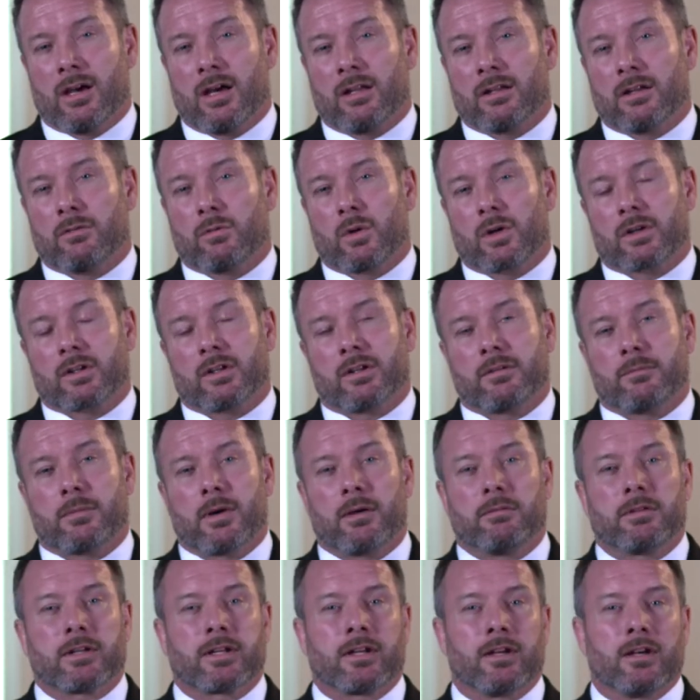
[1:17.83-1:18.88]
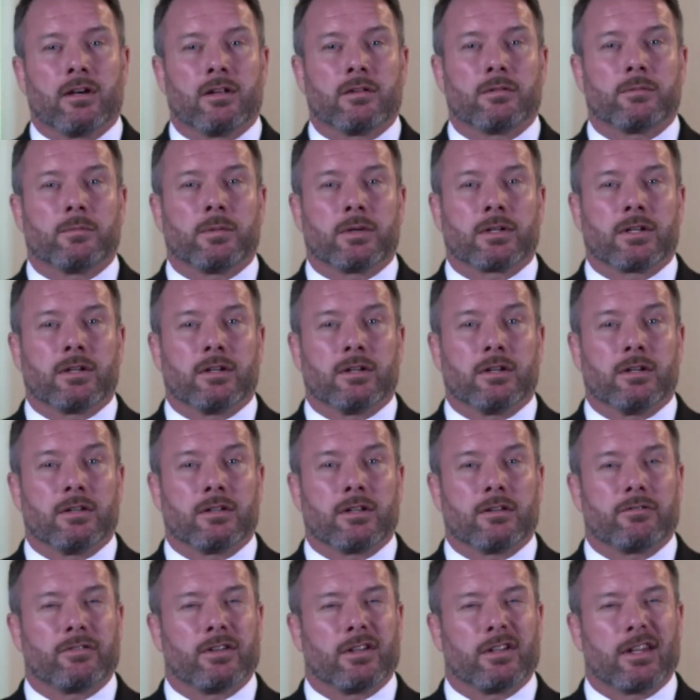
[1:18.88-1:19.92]
I love working in public health
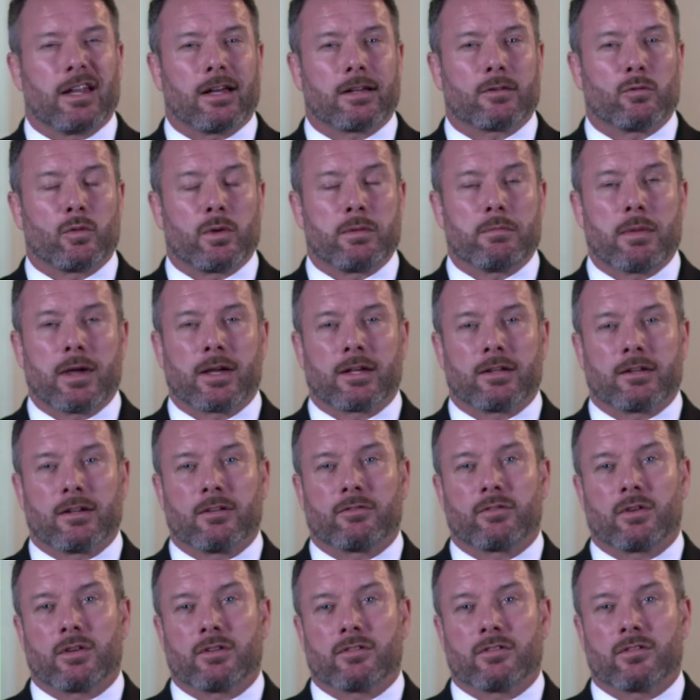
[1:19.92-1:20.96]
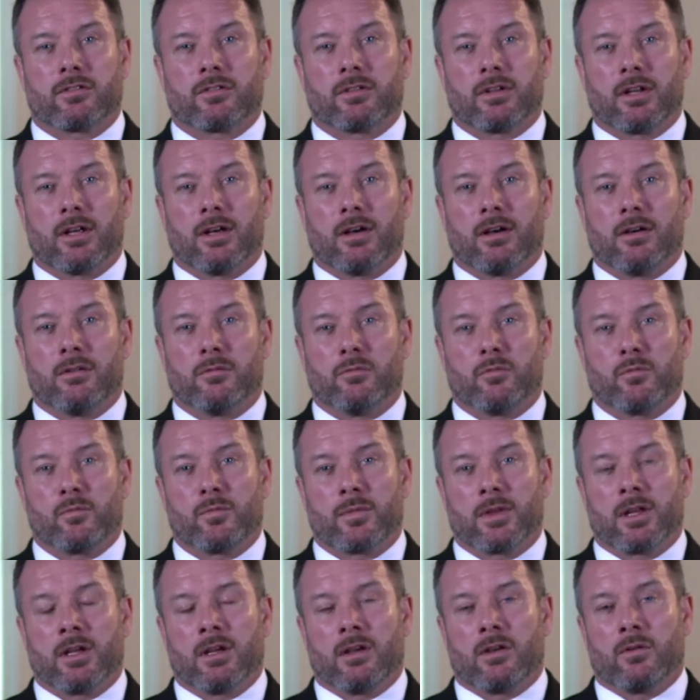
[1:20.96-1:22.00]
because I feel like we make a difference.
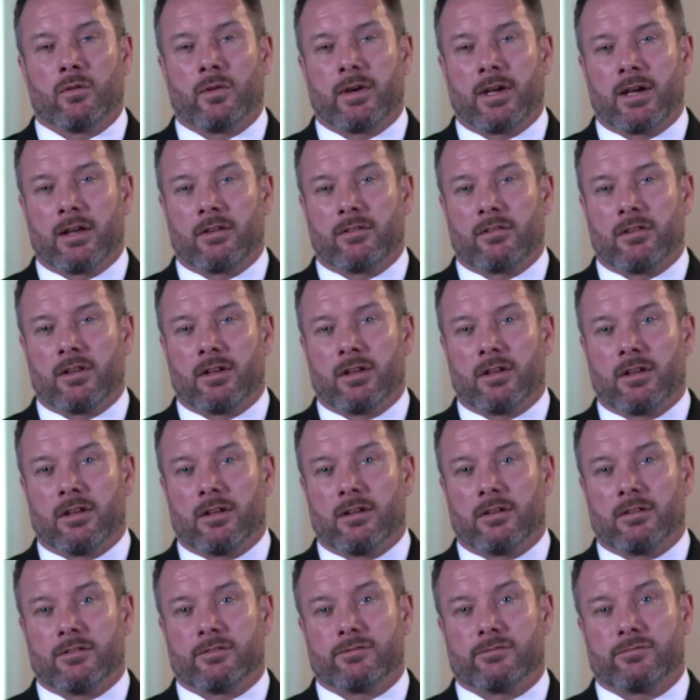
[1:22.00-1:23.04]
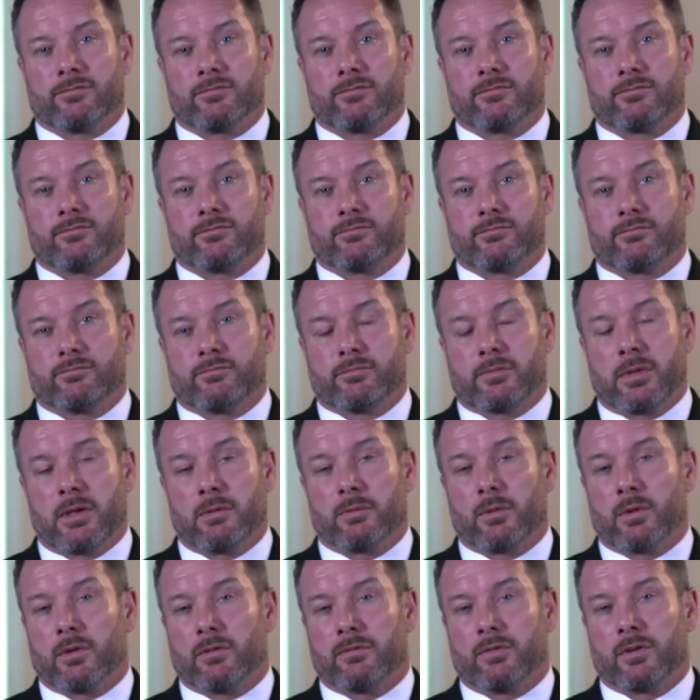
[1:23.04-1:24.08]
We have the
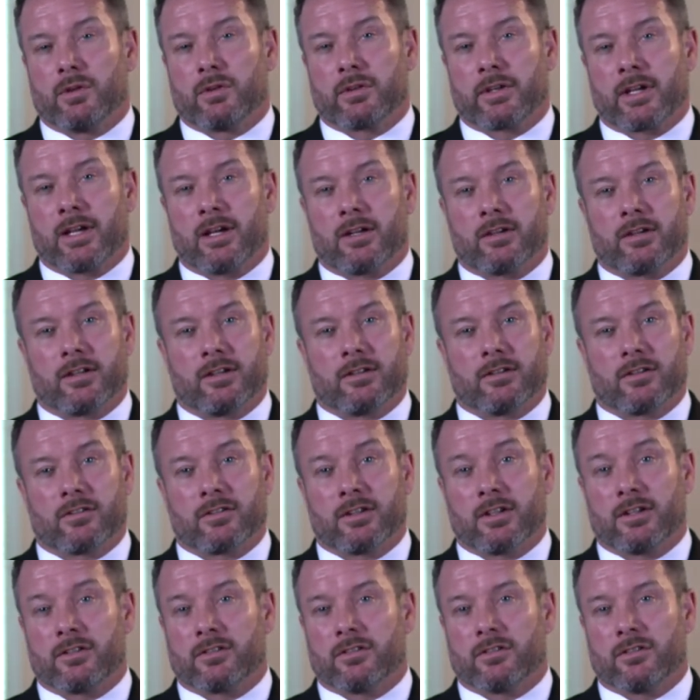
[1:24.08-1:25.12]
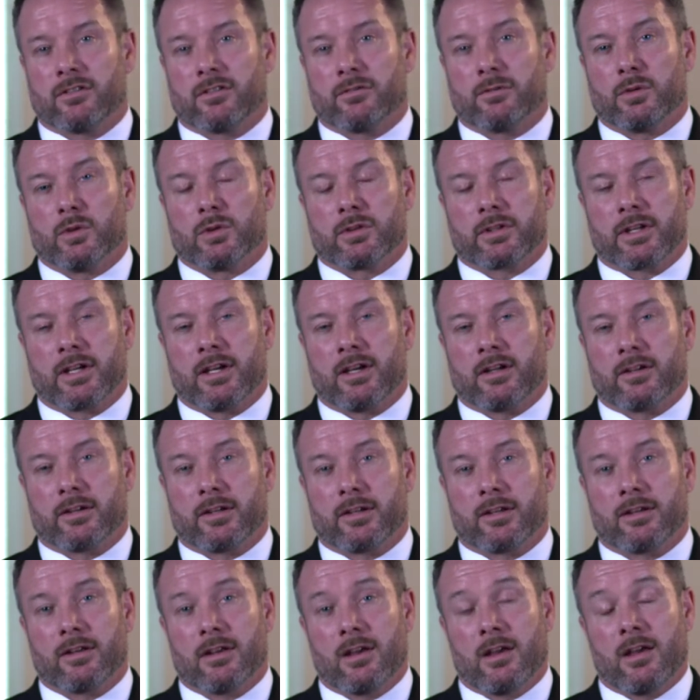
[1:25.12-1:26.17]
people of Fulton County and the citizens of Fulton
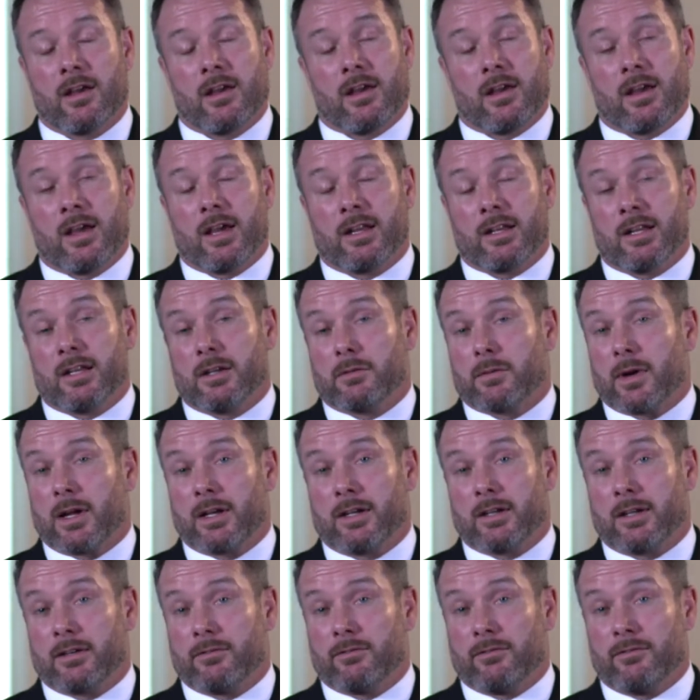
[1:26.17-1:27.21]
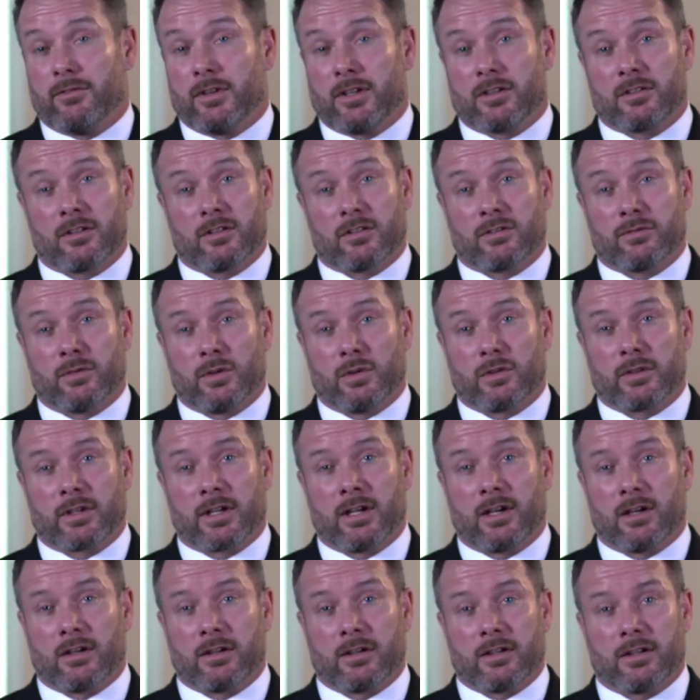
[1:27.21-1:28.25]
County and anybody that visits Fulton
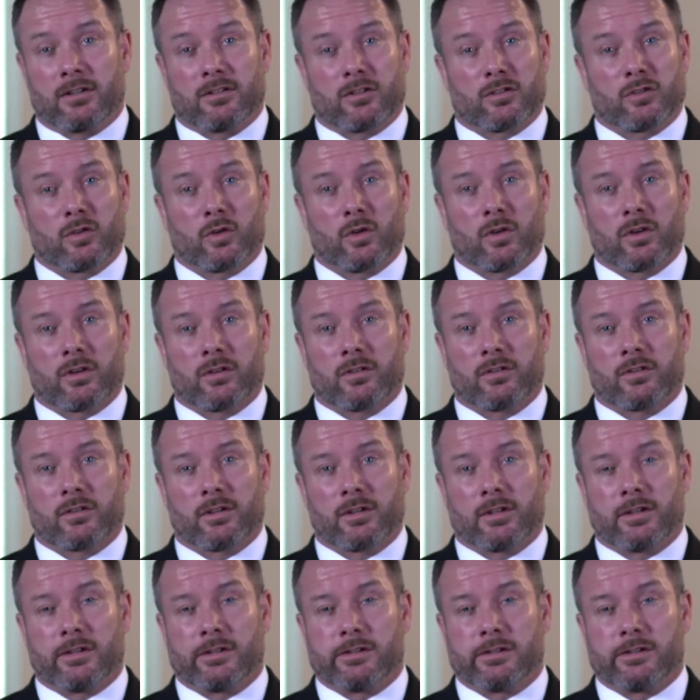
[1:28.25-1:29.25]
County as a tourist,